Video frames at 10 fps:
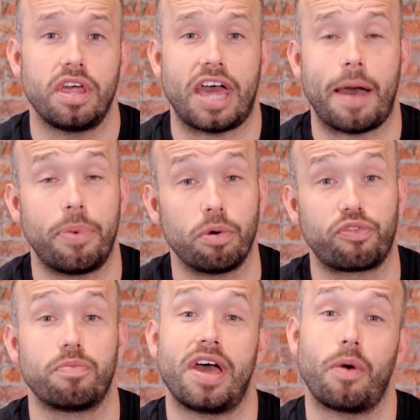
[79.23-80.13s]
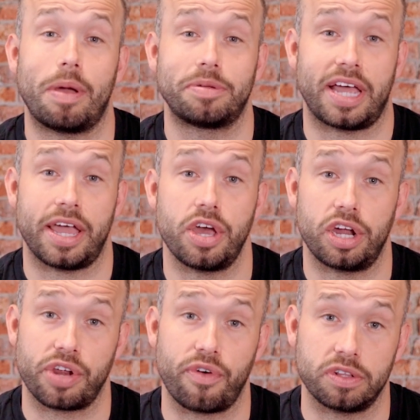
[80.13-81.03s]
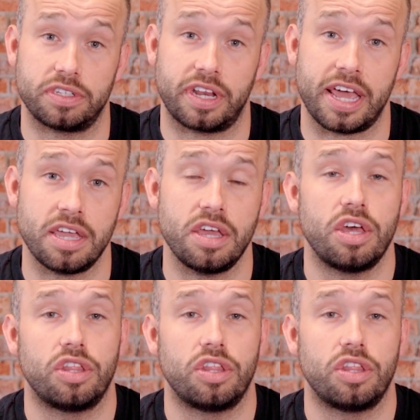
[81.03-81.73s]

that I pulled from their website earlier on today